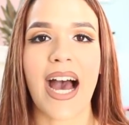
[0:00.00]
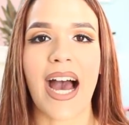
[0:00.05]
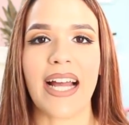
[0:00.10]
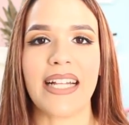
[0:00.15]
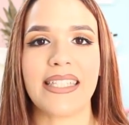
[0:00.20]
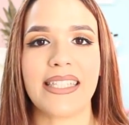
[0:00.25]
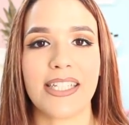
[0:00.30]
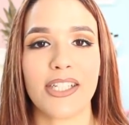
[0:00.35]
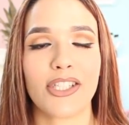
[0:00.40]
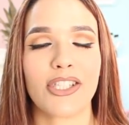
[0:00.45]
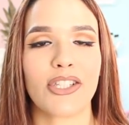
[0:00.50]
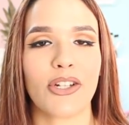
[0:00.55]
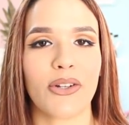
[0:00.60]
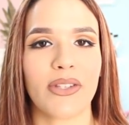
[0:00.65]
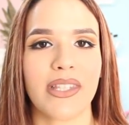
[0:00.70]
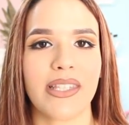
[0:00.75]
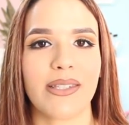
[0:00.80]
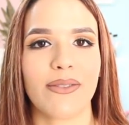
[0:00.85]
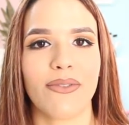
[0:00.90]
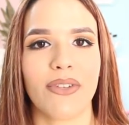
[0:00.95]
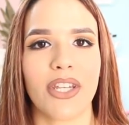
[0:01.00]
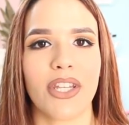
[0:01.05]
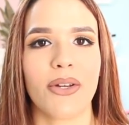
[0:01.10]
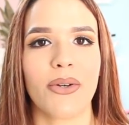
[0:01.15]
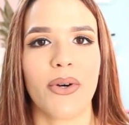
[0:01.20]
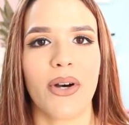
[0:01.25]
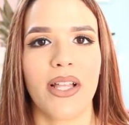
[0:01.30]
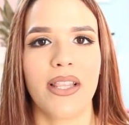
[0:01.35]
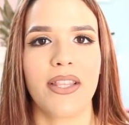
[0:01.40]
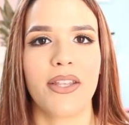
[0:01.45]
I did start this
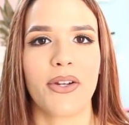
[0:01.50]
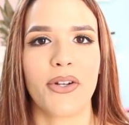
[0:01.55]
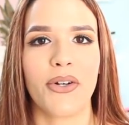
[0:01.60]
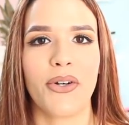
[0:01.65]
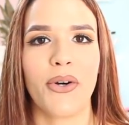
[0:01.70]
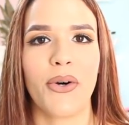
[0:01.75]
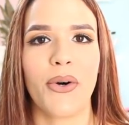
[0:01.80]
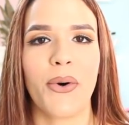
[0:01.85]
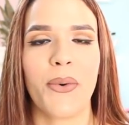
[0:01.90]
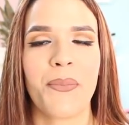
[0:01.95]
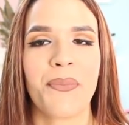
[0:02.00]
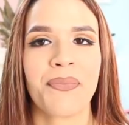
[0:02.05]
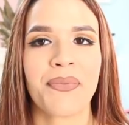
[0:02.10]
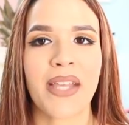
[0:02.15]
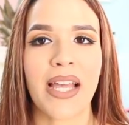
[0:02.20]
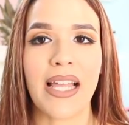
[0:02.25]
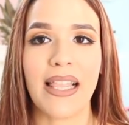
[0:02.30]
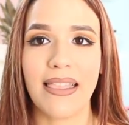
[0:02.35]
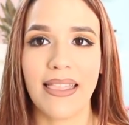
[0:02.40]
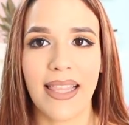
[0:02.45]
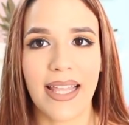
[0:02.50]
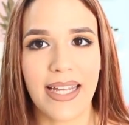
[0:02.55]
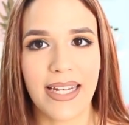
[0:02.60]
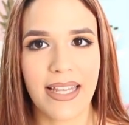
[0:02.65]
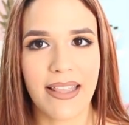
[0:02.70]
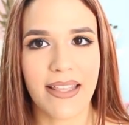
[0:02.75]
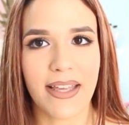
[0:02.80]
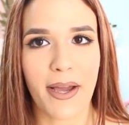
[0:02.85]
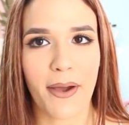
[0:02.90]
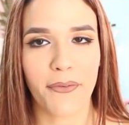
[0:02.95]
video a little
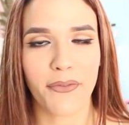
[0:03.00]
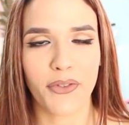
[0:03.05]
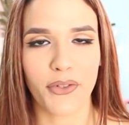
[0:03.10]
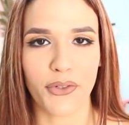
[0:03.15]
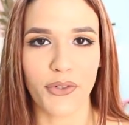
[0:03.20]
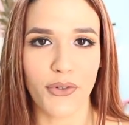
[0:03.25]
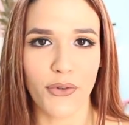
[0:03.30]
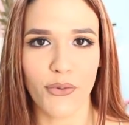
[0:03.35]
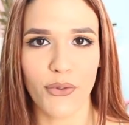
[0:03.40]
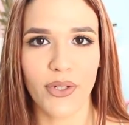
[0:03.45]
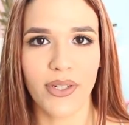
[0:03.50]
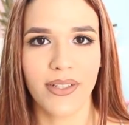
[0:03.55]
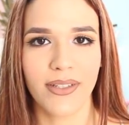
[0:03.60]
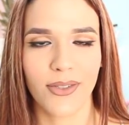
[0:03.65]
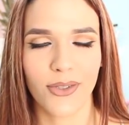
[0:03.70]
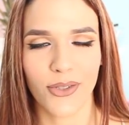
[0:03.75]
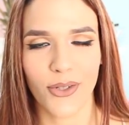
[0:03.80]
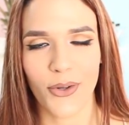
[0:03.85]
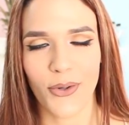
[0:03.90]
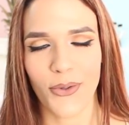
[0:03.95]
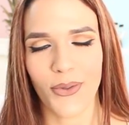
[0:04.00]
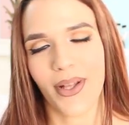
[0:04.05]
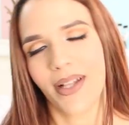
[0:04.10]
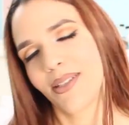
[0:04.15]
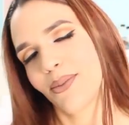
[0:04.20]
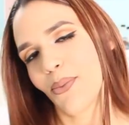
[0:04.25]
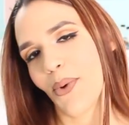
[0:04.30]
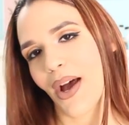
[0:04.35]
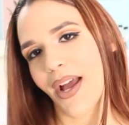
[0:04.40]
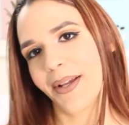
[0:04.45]
late in the afternoon, so
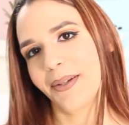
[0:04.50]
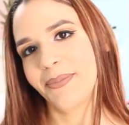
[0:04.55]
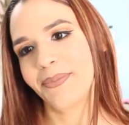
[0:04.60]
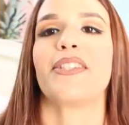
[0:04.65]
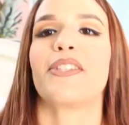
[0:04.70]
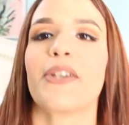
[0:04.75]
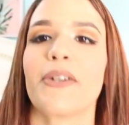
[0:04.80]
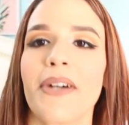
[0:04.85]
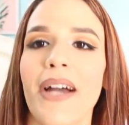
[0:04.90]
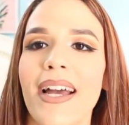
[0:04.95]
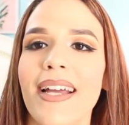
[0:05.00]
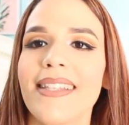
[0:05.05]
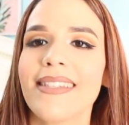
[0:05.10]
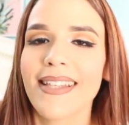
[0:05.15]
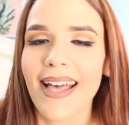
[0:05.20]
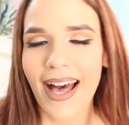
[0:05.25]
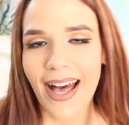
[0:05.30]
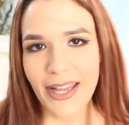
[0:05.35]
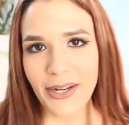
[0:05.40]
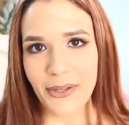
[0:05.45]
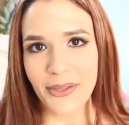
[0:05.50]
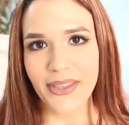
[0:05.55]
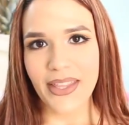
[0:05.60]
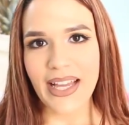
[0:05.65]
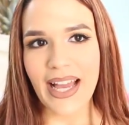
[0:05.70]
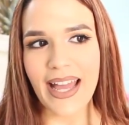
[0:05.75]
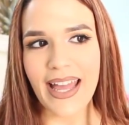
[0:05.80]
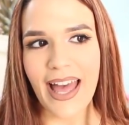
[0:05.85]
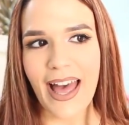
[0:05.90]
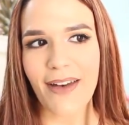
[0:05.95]
that's why. So guys, I don't
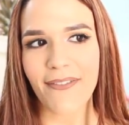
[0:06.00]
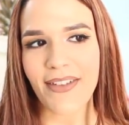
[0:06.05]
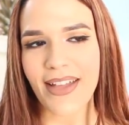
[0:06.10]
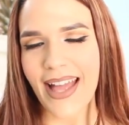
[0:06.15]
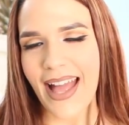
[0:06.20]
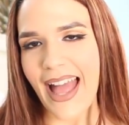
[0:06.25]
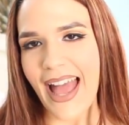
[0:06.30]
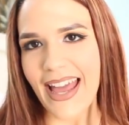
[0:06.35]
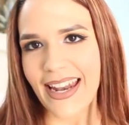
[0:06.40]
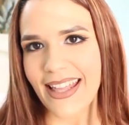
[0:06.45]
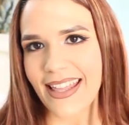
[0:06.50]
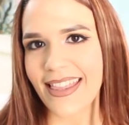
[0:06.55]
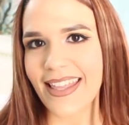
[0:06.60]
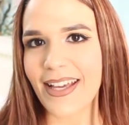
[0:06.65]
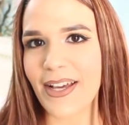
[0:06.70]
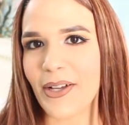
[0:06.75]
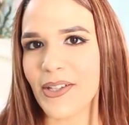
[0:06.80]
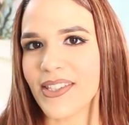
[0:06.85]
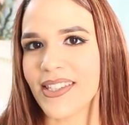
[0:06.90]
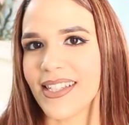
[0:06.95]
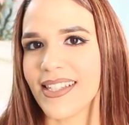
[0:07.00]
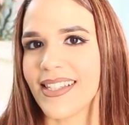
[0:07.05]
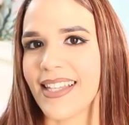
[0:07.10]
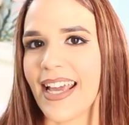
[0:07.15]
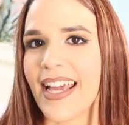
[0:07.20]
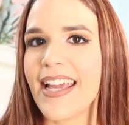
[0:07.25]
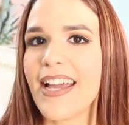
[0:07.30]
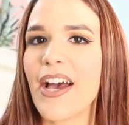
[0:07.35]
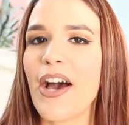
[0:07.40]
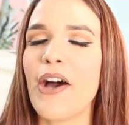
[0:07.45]
think I have anything else to
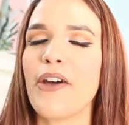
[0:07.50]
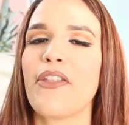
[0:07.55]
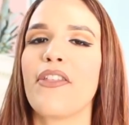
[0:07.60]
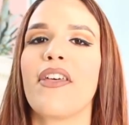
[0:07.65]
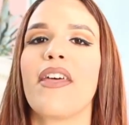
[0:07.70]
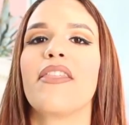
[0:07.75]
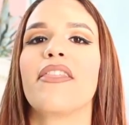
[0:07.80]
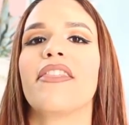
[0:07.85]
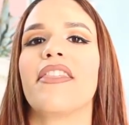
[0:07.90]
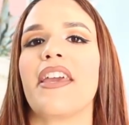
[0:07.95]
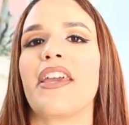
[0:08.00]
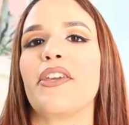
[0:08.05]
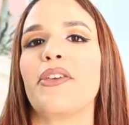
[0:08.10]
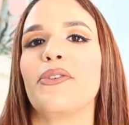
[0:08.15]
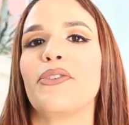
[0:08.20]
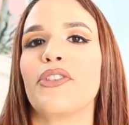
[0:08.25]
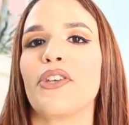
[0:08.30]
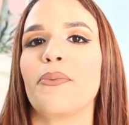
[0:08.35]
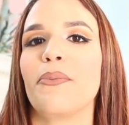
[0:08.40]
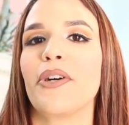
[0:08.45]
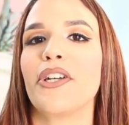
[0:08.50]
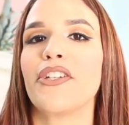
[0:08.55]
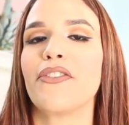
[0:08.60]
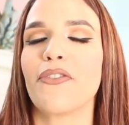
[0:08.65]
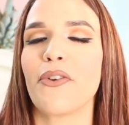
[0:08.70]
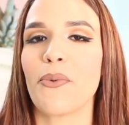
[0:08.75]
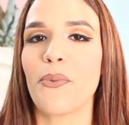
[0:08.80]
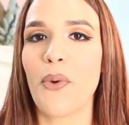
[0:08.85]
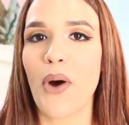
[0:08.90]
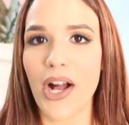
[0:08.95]
say other than thank you so much
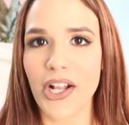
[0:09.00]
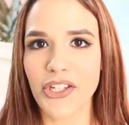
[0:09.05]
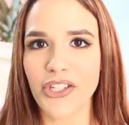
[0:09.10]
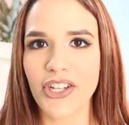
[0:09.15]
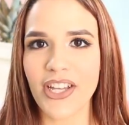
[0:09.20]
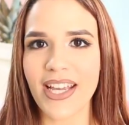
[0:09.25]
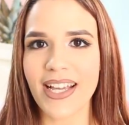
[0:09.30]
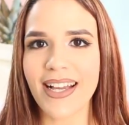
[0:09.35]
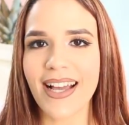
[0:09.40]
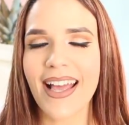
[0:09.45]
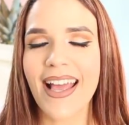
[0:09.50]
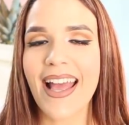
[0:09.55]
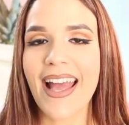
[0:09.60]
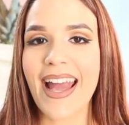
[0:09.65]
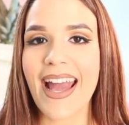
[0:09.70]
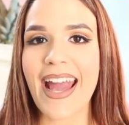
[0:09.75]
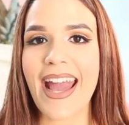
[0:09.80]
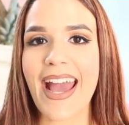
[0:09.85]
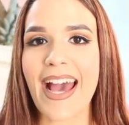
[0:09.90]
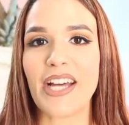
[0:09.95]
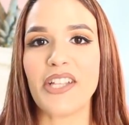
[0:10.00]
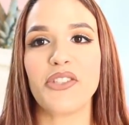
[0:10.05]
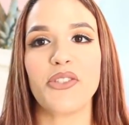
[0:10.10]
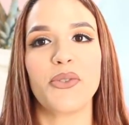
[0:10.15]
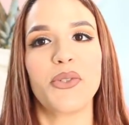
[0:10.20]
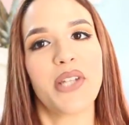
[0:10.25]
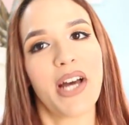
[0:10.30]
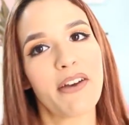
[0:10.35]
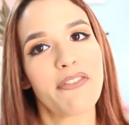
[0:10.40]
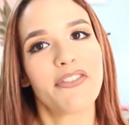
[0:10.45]
for watching, and
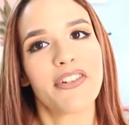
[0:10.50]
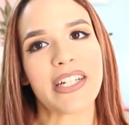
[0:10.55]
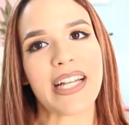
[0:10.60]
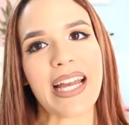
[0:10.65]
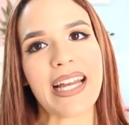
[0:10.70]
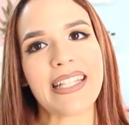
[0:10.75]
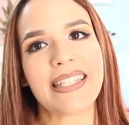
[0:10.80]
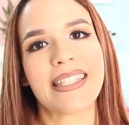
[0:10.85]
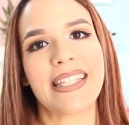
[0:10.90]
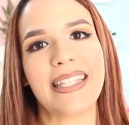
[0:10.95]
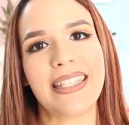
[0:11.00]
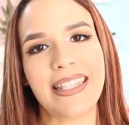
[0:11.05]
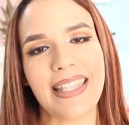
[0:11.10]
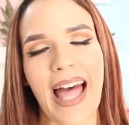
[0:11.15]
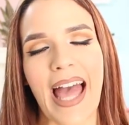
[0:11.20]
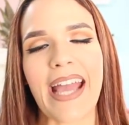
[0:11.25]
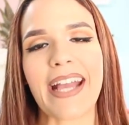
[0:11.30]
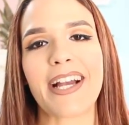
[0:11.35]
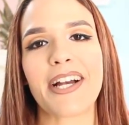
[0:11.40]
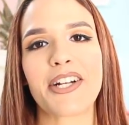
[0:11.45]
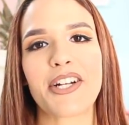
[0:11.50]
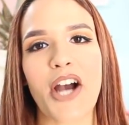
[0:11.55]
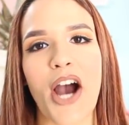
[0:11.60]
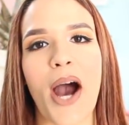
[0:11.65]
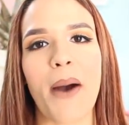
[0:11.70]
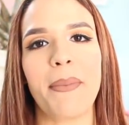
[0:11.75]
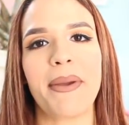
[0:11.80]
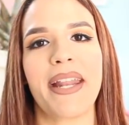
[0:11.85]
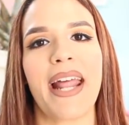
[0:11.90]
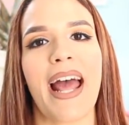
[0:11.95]
do not forget to like,
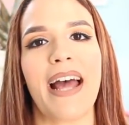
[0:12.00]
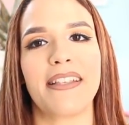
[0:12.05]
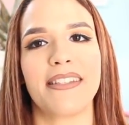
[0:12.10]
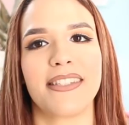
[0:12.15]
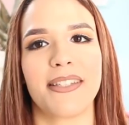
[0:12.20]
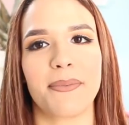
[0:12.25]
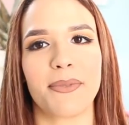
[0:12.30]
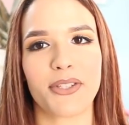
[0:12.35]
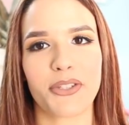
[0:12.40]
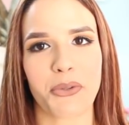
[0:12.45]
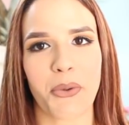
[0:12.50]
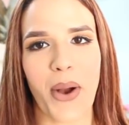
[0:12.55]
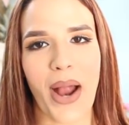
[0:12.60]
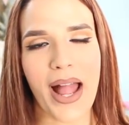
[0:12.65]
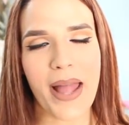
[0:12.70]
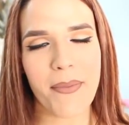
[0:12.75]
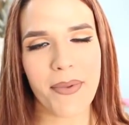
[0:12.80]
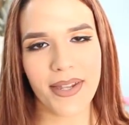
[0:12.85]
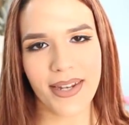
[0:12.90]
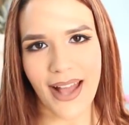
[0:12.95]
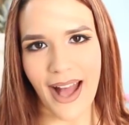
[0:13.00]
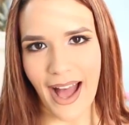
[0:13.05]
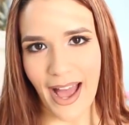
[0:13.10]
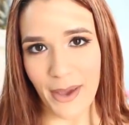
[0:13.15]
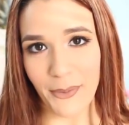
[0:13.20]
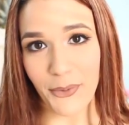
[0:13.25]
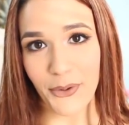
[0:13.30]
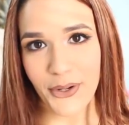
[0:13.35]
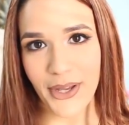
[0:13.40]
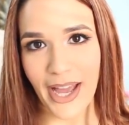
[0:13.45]
comment, and subscribe, and
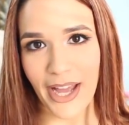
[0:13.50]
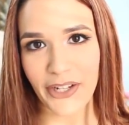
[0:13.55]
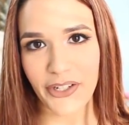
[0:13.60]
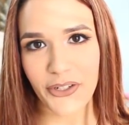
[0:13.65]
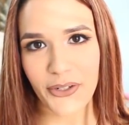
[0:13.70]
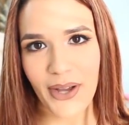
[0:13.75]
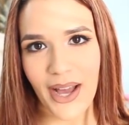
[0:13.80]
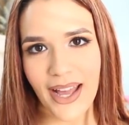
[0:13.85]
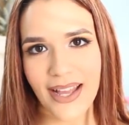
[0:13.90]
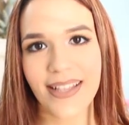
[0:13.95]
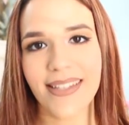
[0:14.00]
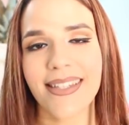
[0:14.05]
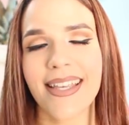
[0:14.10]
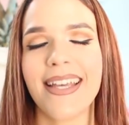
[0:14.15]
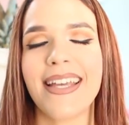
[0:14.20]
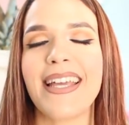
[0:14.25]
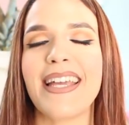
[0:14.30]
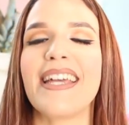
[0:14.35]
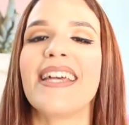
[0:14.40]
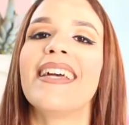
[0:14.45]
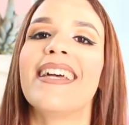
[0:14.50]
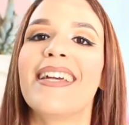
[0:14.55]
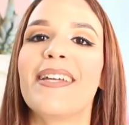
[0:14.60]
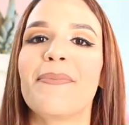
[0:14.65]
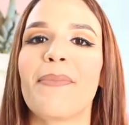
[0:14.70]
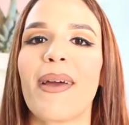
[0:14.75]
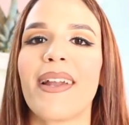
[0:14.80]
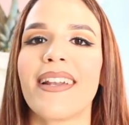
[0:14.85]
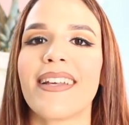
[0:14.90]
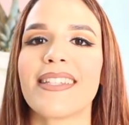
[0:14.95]
I will catch you guys
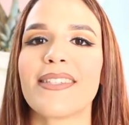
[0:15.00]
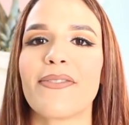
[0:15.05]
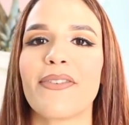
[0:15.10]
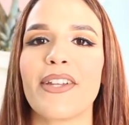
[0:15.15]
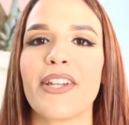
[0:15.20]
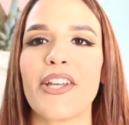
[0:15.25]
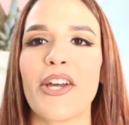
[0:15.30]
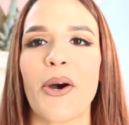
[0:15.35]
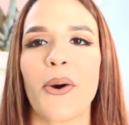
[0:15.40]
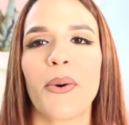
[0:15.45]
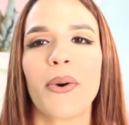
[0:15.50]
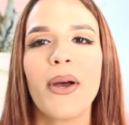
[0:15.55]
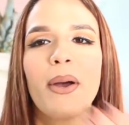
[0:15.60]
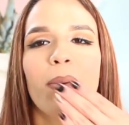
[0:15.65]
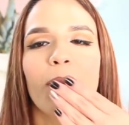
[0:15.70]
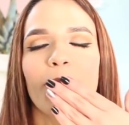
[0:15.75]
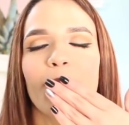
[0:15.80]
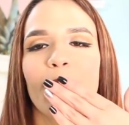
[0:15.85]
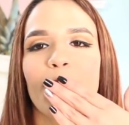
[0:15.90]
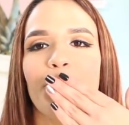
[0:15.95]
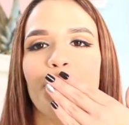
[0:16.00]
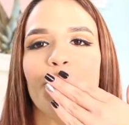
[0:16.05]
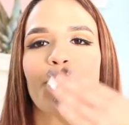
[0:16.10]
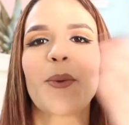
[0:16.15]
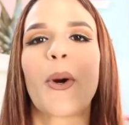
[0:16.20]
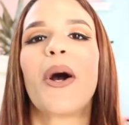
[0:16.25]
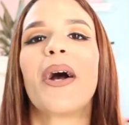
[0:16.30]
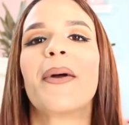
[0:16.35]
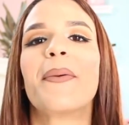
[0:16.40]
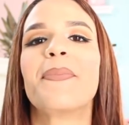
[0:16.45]
in my next video.
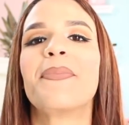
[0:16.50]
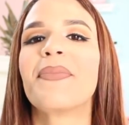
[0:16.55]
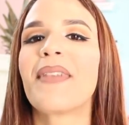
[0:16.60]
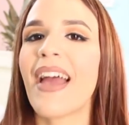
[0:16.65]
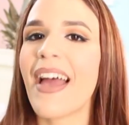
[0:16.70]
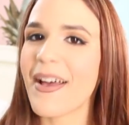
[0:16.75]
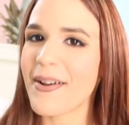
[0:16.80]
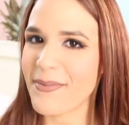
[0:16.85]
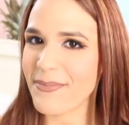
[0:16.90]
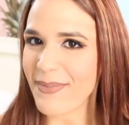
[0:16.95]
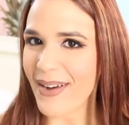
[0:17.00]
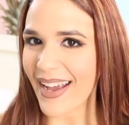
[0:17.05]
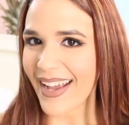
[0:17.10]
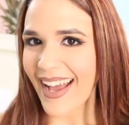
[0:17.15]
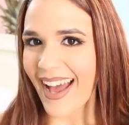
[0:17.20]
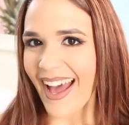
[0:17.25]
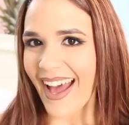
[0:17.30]
Bye